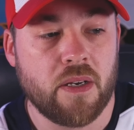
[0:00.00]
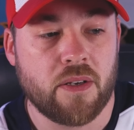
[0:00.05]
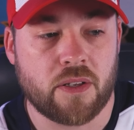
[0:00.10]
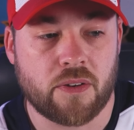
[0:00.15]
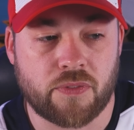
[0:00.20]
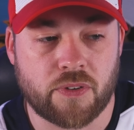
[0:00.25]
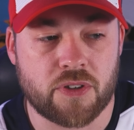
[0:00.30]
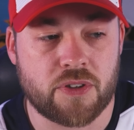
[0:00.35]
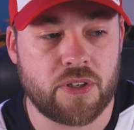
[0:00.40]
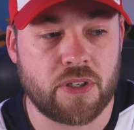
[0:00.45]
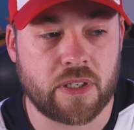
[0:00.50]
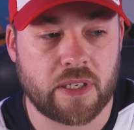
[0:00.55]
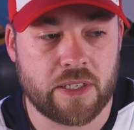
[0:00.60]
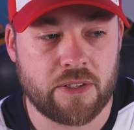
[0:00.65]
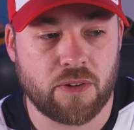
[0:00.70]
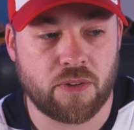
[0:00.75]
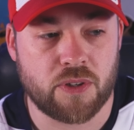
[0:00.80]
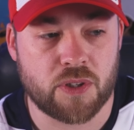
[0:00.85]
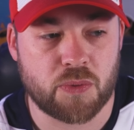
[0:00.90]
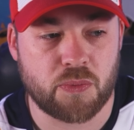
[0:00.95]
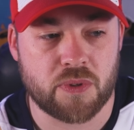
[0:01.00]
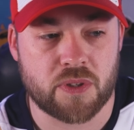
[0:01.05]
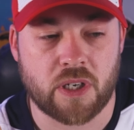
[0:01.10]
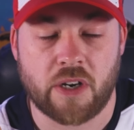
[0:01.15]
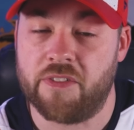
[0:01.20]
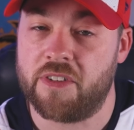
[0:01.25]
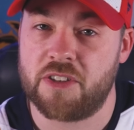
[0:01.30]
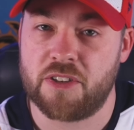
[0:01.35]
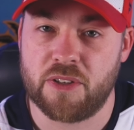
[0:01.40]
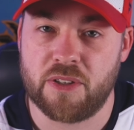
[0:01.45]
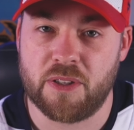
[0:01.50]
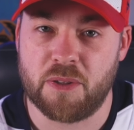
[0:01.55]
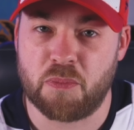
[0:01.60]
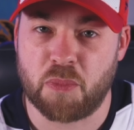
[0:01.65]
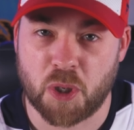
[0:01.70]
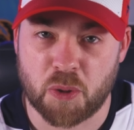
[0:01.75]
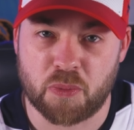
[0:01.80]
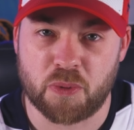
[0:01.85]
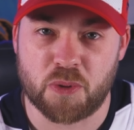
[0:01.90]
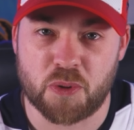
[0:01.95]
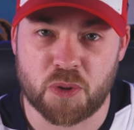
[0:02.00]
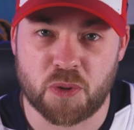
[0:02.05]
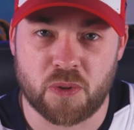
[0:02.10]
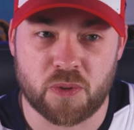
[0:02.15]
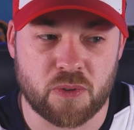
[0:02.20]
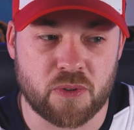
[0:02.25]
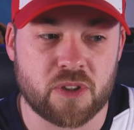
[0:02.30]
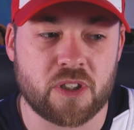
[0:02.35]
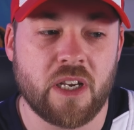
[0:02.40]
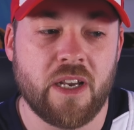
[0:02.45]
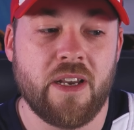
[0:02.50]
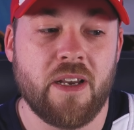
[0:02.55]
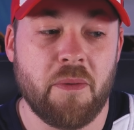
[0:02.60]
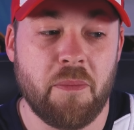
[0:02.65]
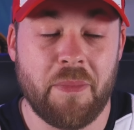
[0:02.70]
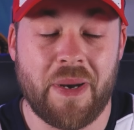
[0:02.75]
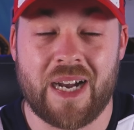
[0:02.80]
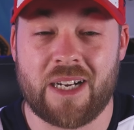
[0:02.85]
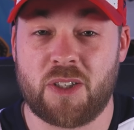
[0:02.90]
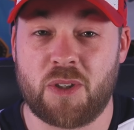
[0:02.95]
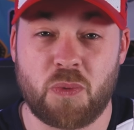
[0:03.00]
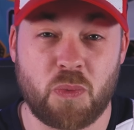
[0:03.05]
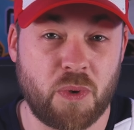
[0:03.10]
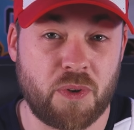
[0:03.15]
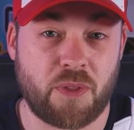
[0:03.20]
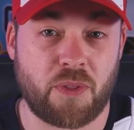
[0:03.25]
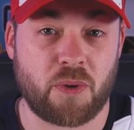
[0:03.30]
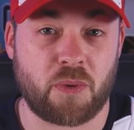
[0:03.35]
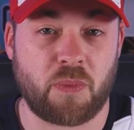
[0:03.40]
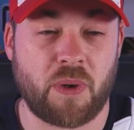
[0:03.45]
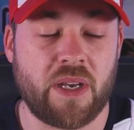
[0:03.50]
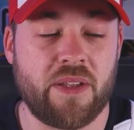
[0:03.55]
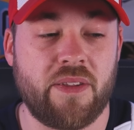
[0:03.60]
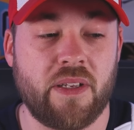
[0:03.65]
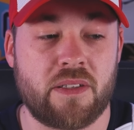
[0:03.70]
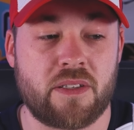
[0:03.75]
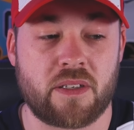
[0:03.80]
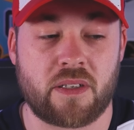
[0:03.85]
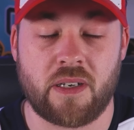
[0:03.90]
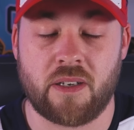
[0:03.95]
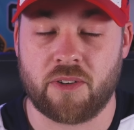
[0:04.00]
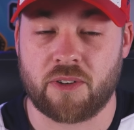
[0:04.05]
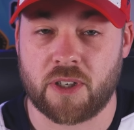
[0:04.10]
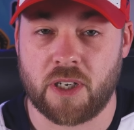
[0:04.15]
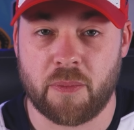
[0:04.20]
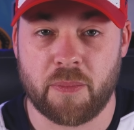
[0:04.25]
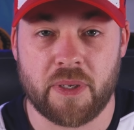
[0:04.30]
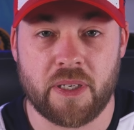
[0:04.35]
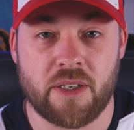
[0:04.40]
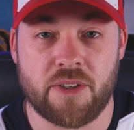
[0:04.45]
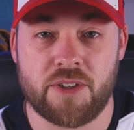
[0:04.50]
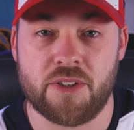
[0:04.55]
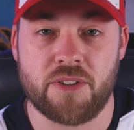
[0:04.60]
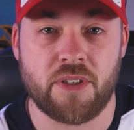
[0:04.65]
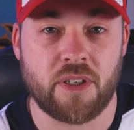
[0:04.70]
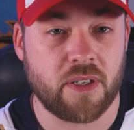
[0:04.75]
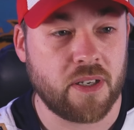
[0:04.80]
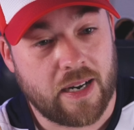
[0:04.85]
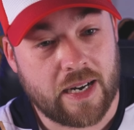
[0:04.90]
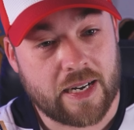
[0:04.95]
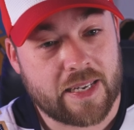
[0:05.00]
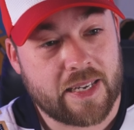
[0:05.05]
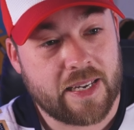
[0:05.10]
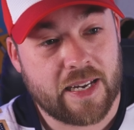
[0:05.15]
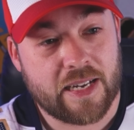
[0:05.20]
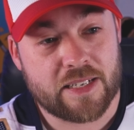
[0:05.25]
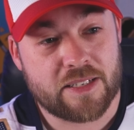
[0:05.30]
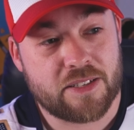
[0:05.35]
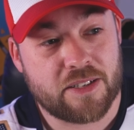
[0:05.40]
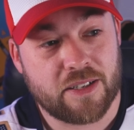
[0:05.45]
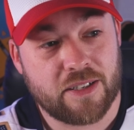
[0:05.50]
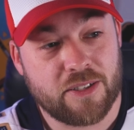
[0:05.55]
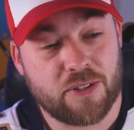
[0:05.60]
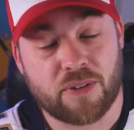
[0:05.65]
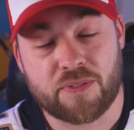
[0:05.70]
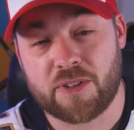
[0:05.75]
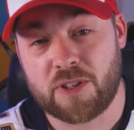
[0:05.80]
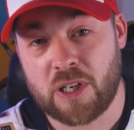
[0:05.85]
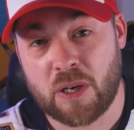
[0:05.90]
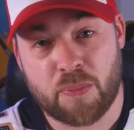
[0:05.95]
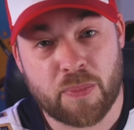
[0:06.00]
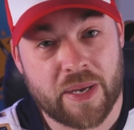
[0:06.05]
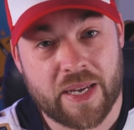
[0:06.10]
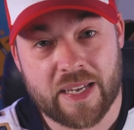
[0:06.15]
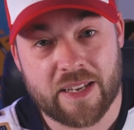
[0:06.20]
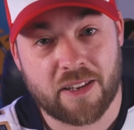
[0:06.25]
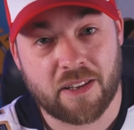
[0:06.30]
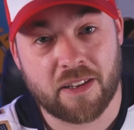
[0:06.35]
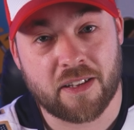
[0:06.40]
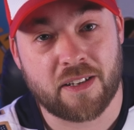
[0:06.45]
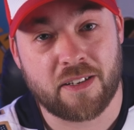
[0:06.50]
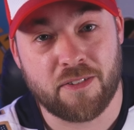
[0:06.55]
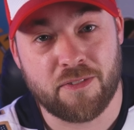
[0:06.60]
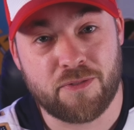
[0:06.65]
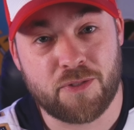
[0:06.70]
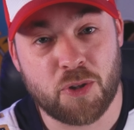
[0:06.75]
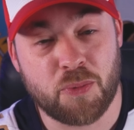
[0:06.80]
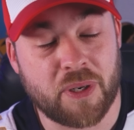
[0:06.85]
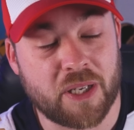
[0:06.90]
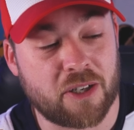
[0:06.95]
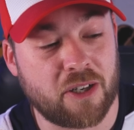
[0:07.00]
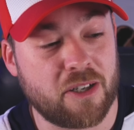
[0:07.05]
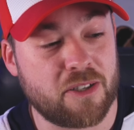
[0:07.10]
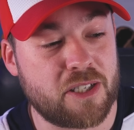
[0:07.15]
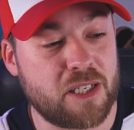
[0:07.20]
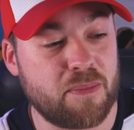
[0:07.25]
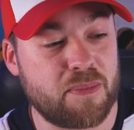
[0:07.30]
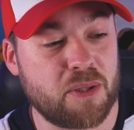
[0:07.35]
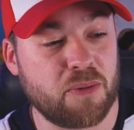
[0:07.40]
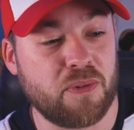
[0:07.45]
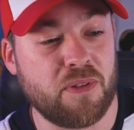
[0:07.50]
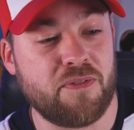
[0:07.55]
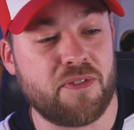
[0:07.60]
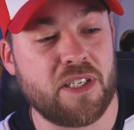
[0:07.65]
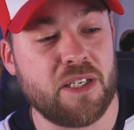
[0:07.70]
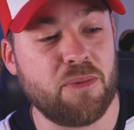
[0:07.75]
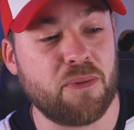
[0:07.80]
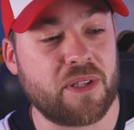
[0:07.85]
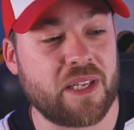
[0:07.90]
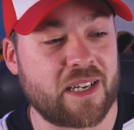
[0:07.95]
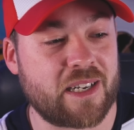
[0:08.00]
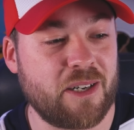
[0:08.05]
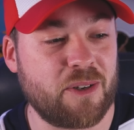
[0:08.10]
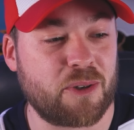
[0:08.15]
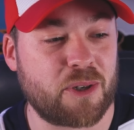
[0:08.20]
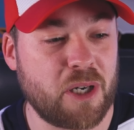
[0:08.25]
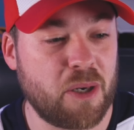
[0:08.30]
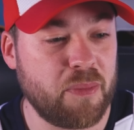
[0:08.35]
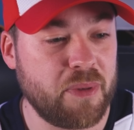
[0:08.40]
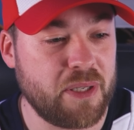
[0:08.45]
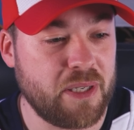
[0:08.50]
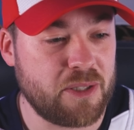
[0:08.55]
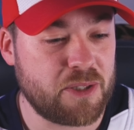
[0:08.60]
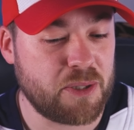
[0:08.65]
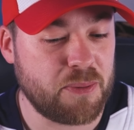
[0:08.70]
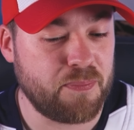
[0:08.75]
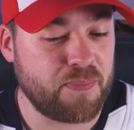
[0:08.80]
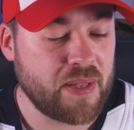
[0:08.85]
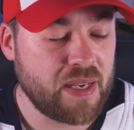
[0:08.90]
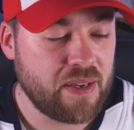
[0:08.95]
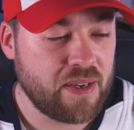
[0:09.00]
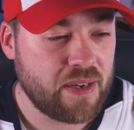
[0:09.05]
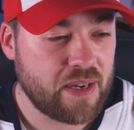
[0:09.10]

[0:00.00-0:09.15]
The first thing I noticed was obviously the purple shoulders matched with the red. That's a color combination that I can't, uh, you know, off the top of my head, think of too many concepts that we've seen with that color combination.